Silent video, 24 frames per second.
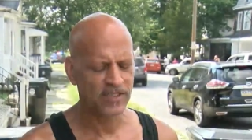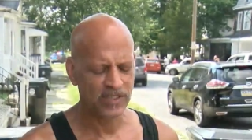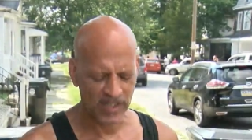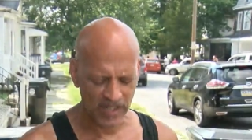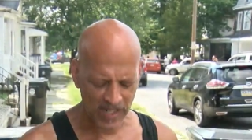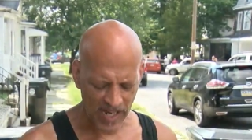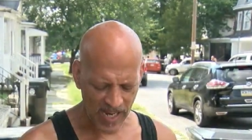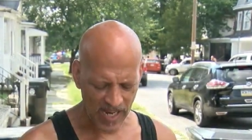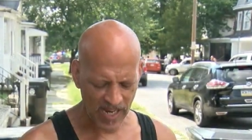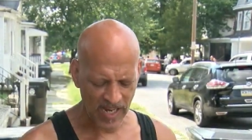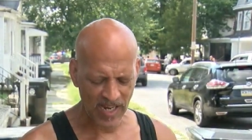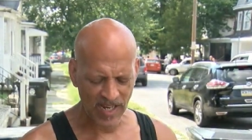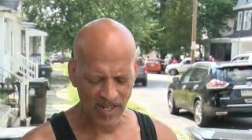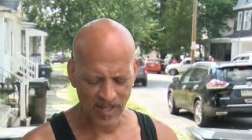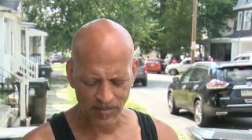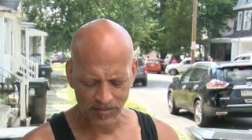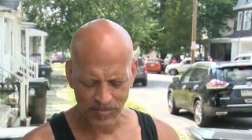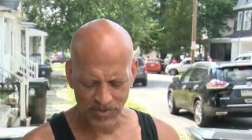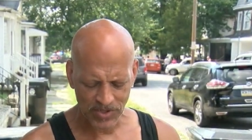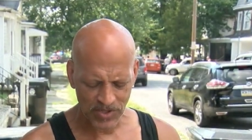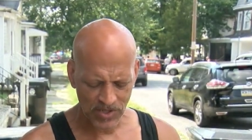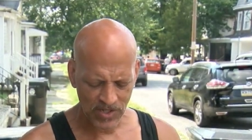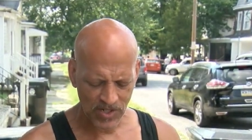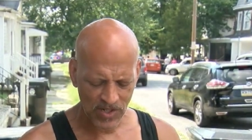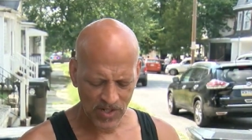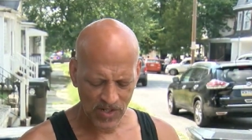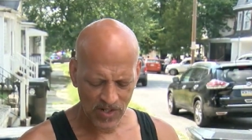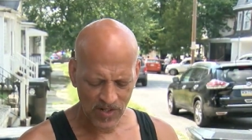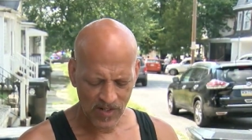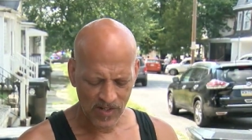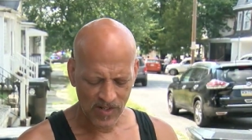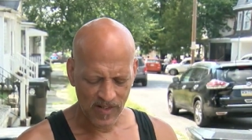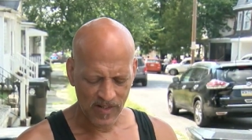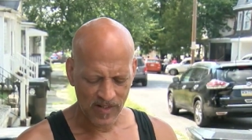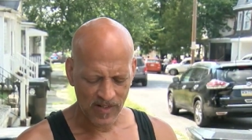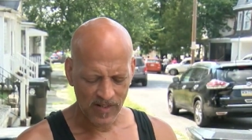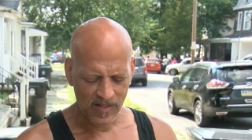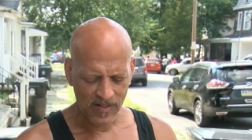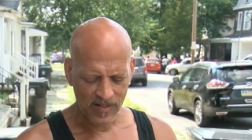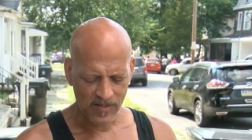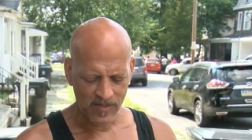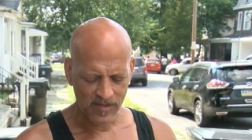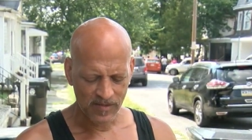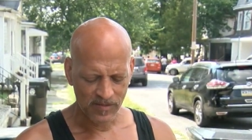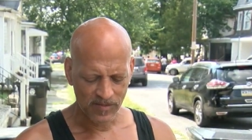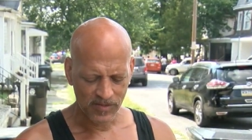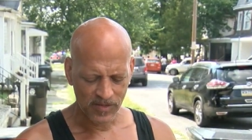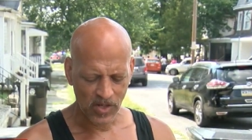the games,
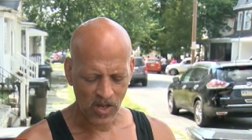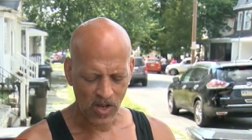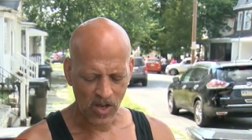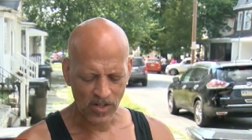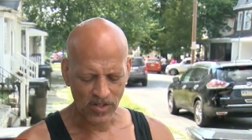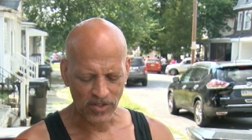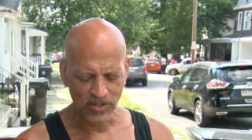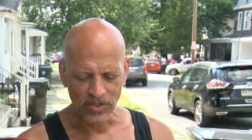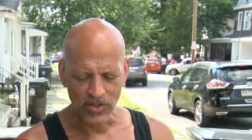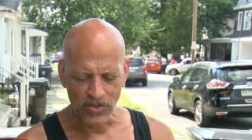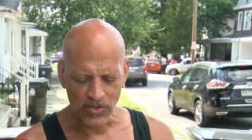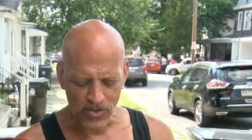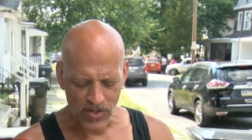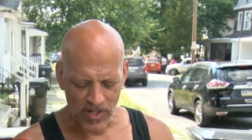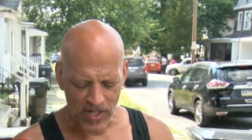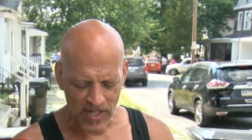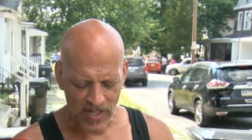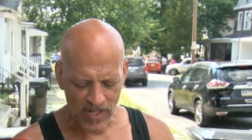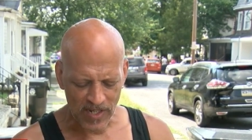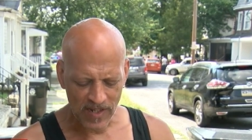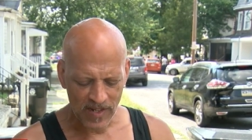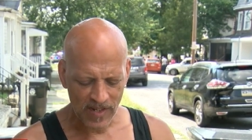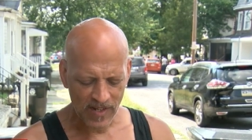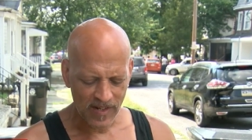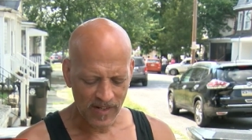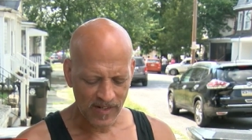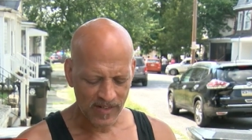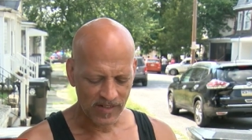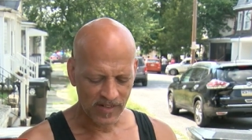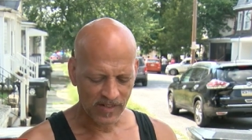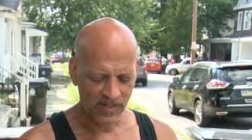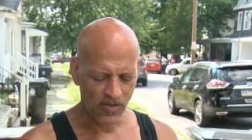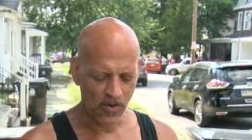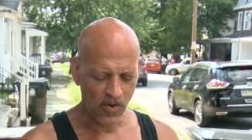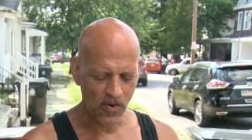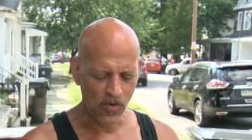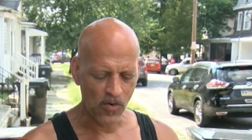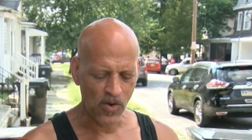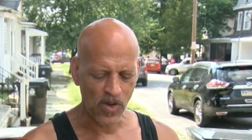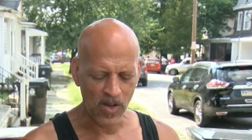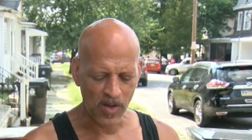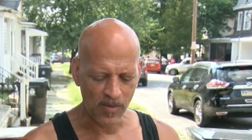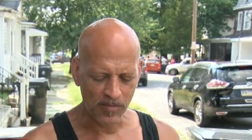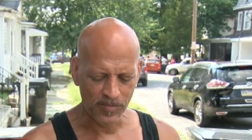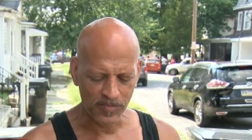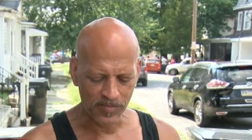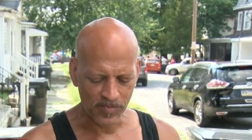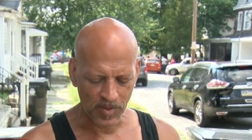Call of Duty, grow
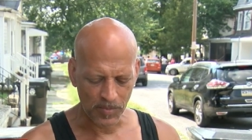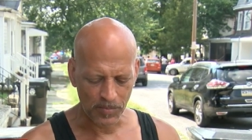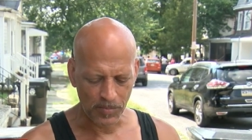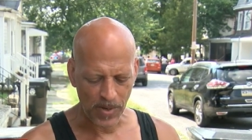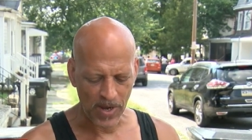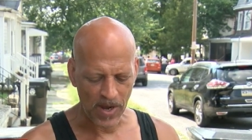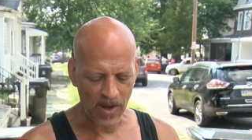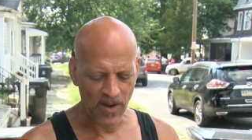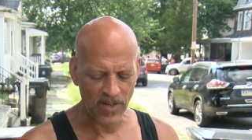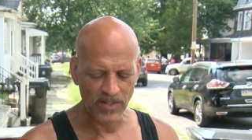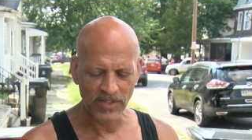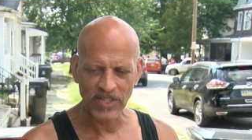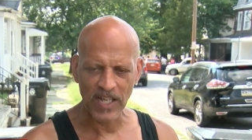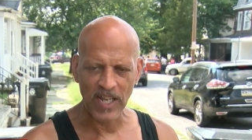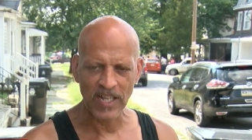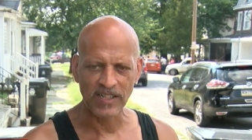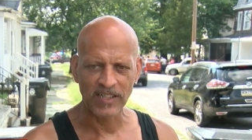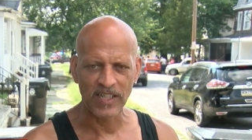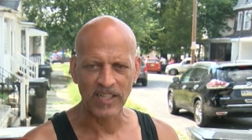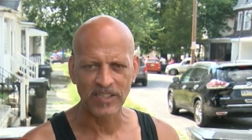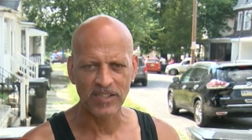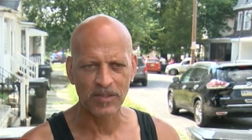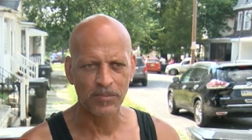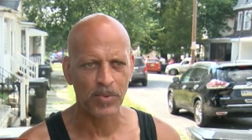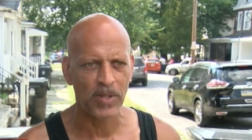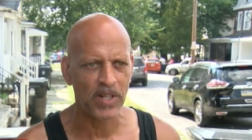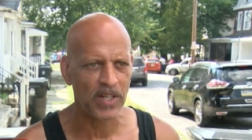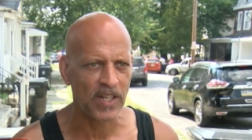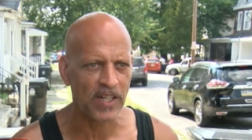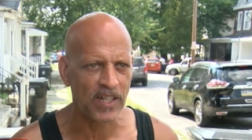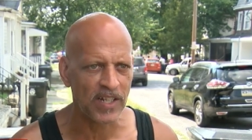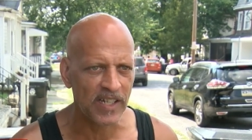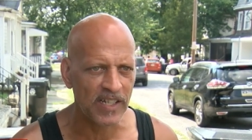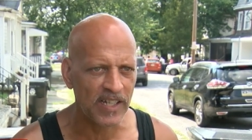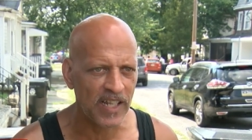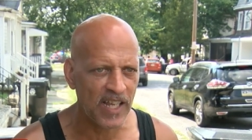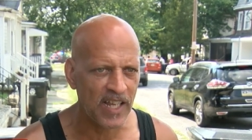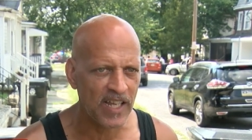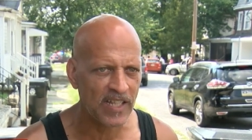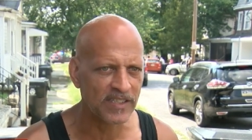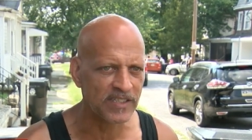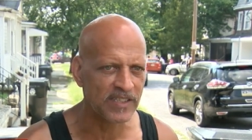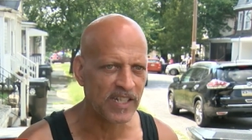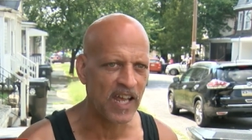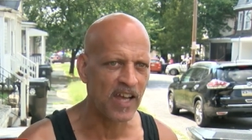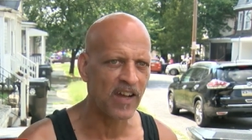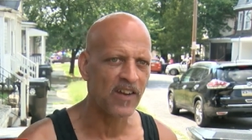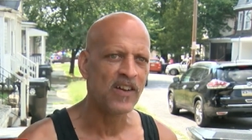up. The parents ain't disciplining the kids
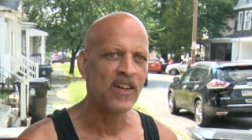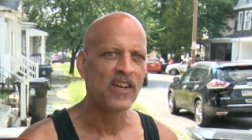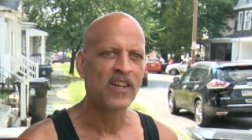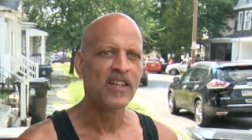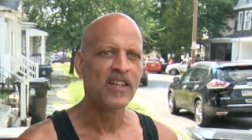now.